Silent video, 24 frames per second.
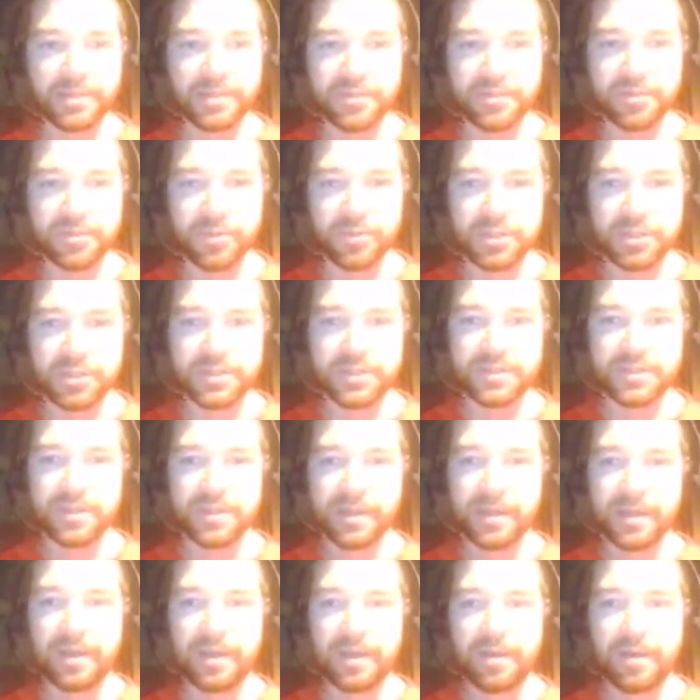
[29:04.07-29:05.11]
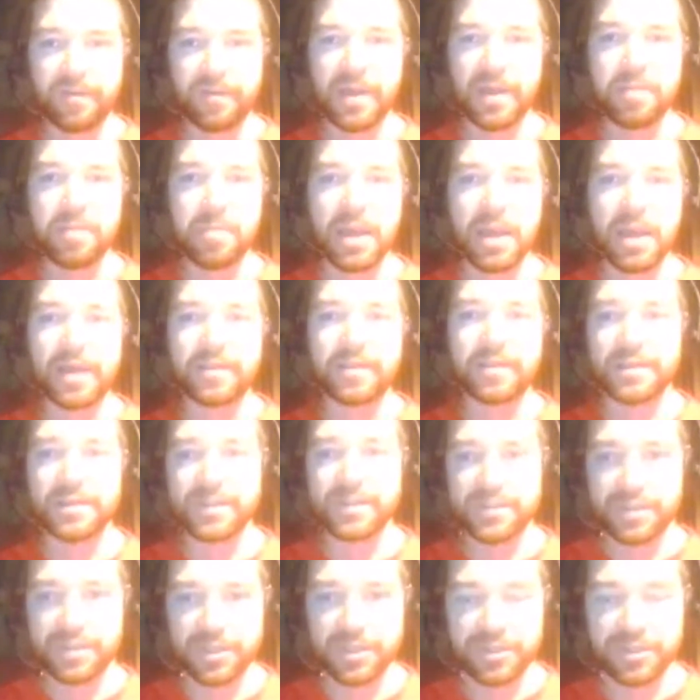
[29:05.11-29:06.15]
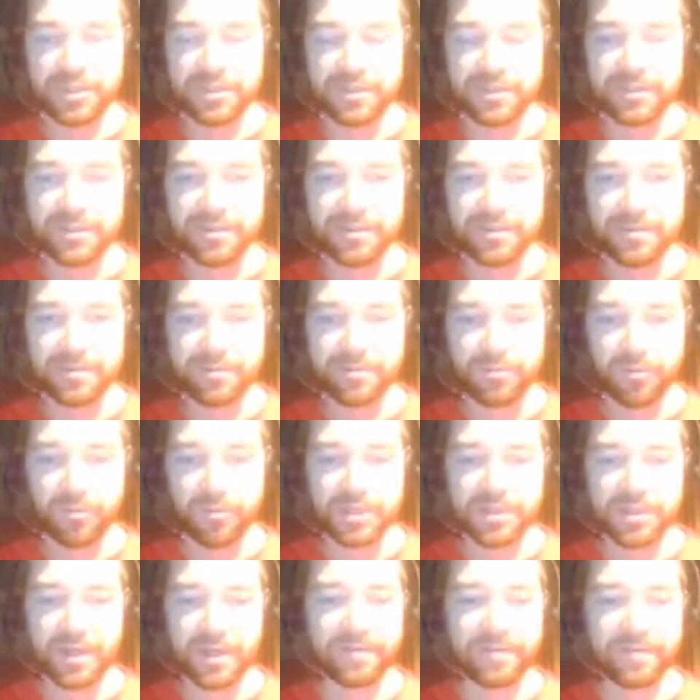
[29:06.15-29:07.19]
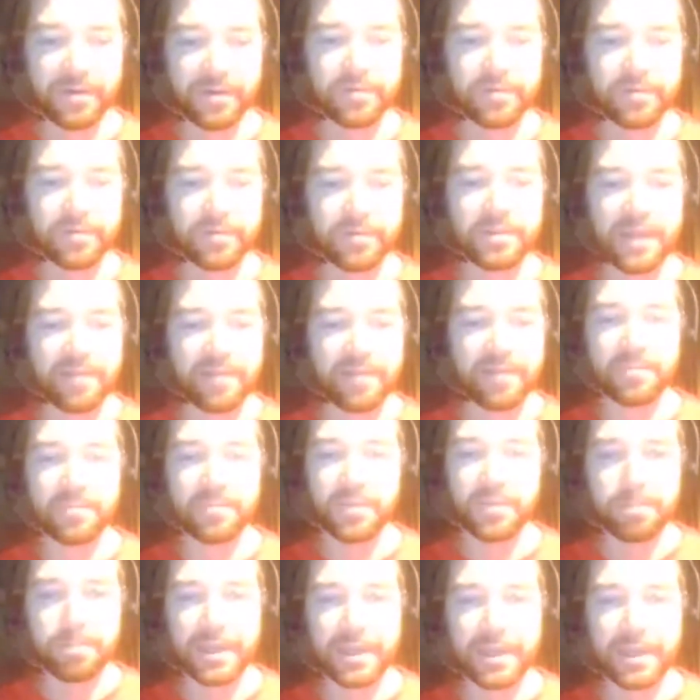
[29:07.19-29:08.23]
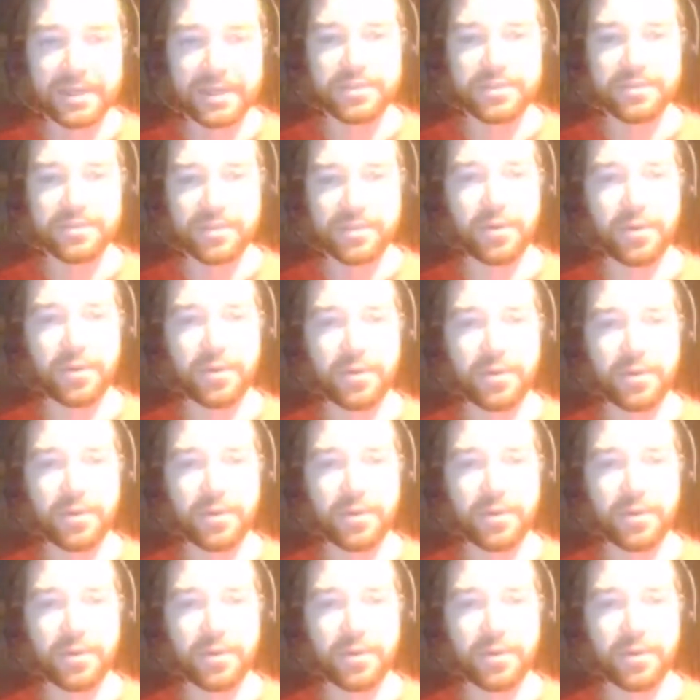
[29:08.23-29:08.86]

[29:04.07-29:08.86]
is they made the decisions which they felt gave them the